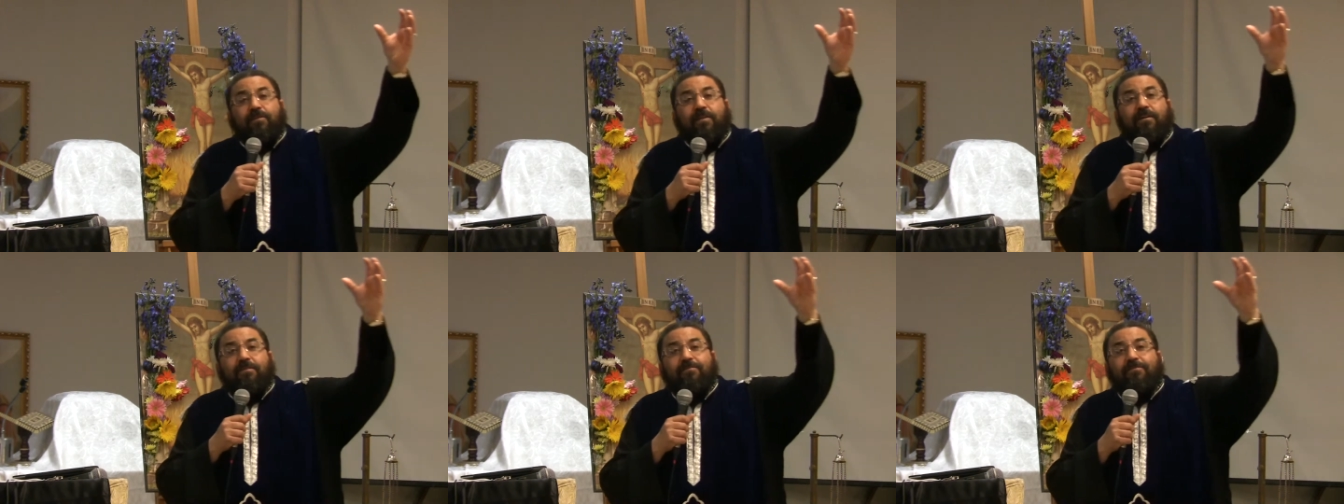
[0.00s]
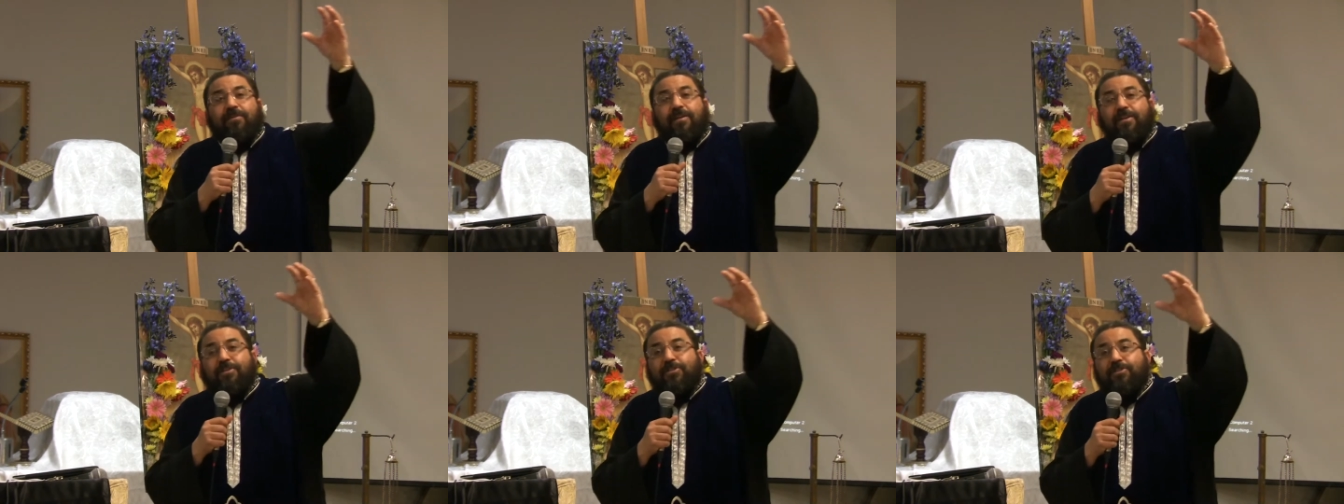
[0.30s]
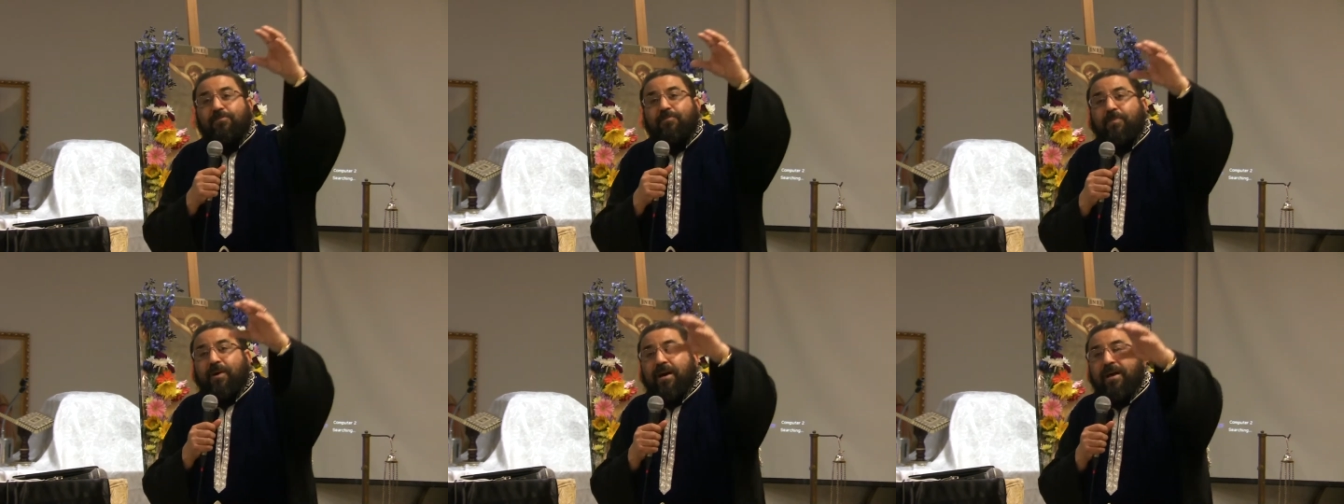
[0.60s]
love
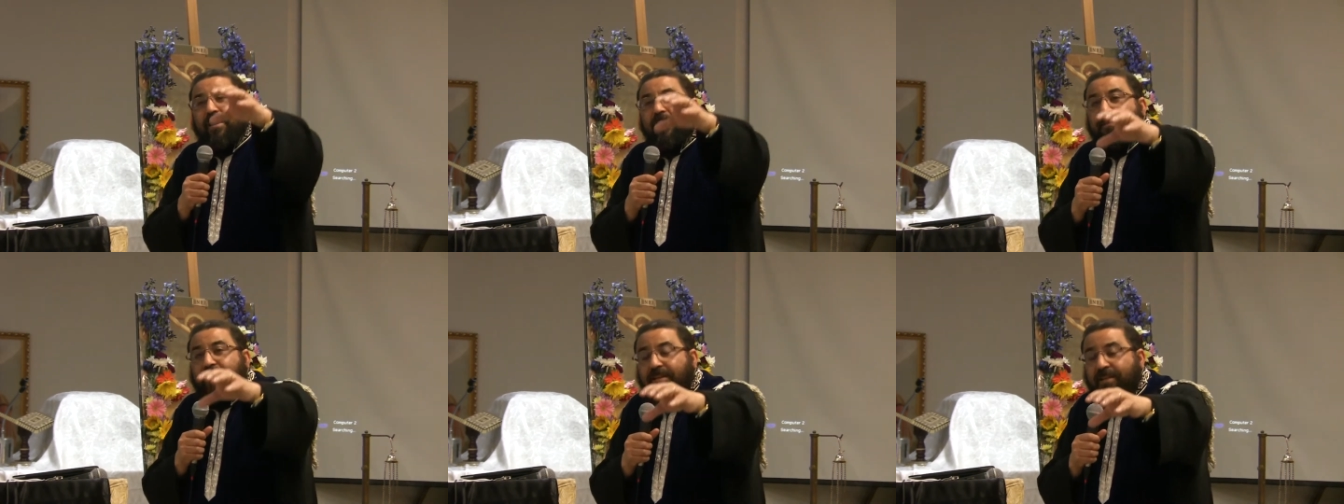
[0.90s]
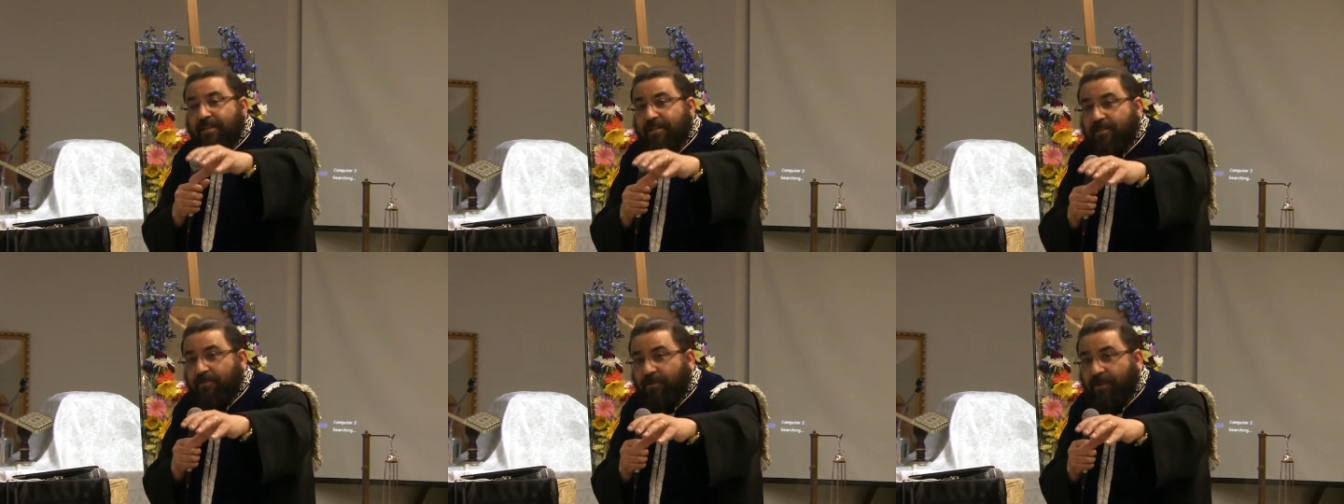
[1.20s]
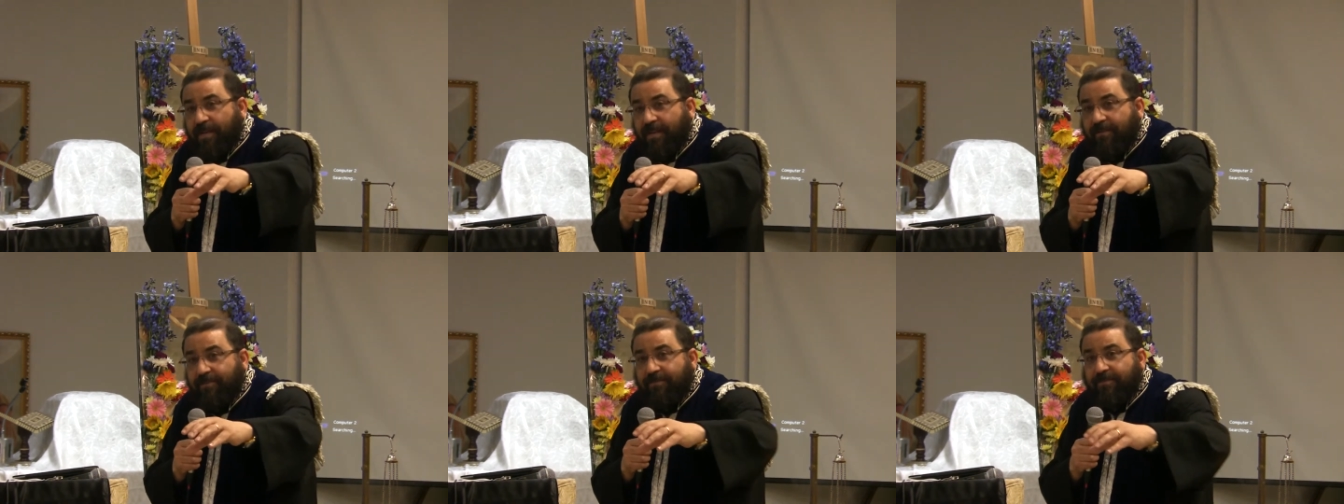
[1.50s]
reached Pilate and his
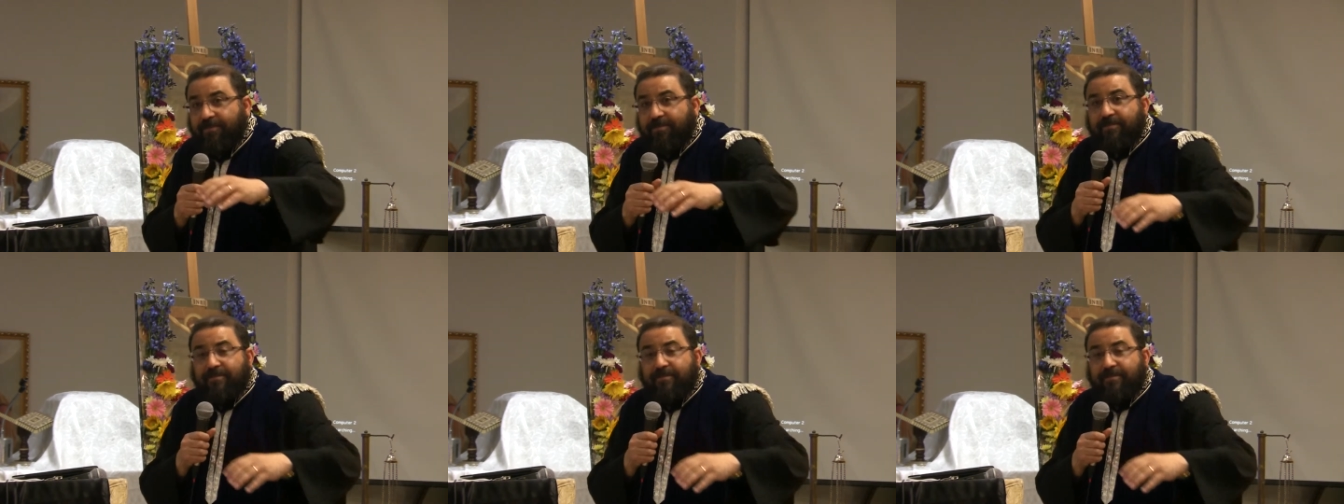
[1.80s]
wife.